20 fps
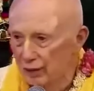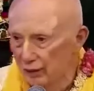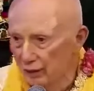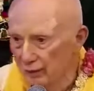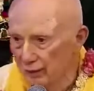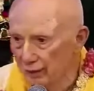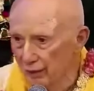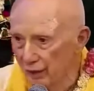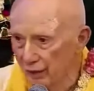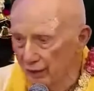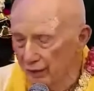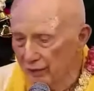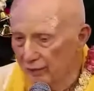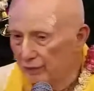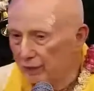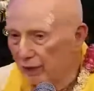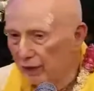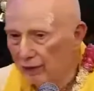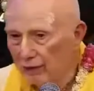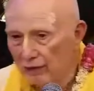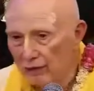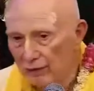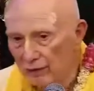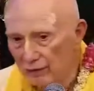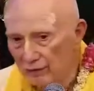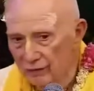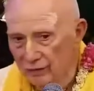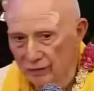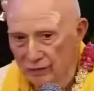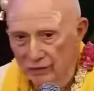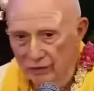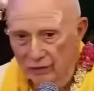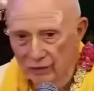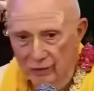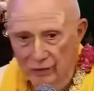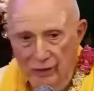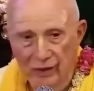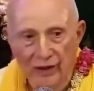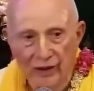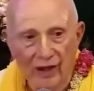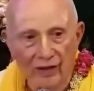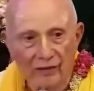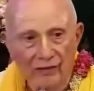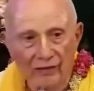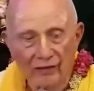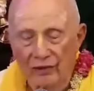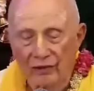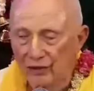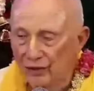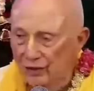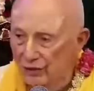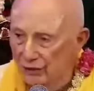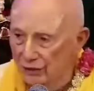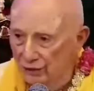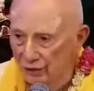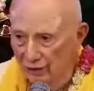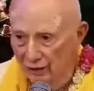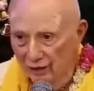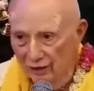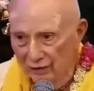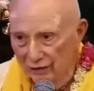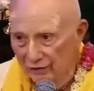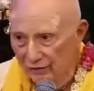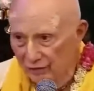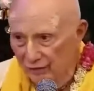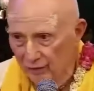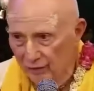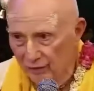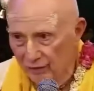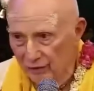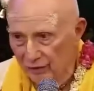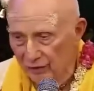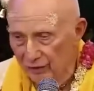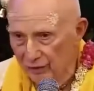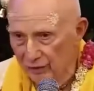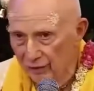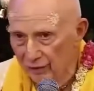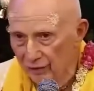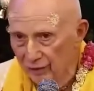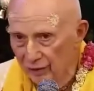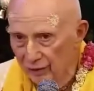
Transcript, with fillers: we are part and parcel of Krishna, we're never disconnected from Krishna.